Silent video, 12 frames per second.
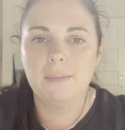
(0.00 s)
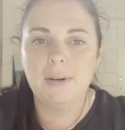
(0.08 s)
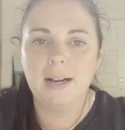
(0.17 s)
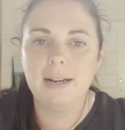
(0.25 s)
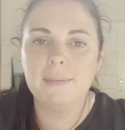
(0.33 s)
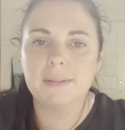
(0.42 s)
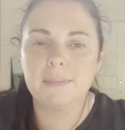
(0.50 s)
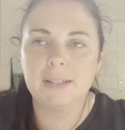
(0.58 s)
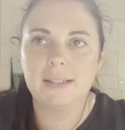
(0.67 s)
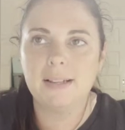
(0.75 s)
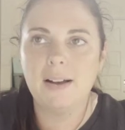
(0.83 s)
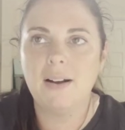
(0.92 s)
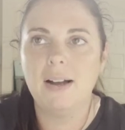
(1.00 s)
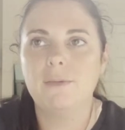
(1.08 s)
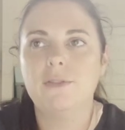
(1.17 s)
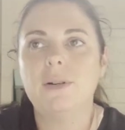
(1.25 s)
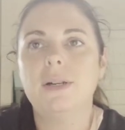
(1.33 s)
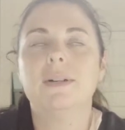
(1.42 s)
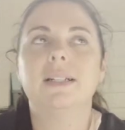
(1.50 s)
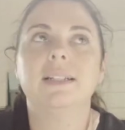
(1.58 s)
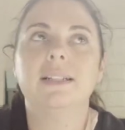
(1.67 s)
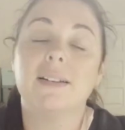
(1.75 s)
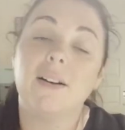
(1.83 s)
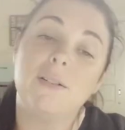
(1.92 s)
My name is Melissa. I'm 41
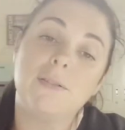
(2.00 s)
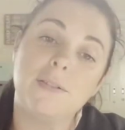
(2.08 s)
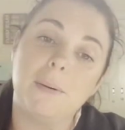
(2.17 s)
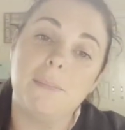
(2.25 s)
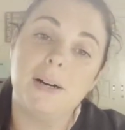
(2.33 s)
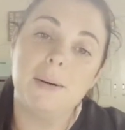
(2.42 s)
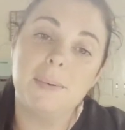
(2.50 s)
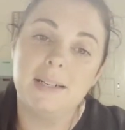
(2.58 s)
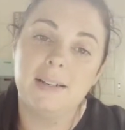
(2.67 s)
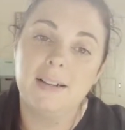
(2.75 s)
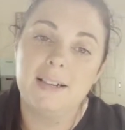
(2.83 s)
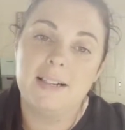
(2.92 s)
years old from Melbourne,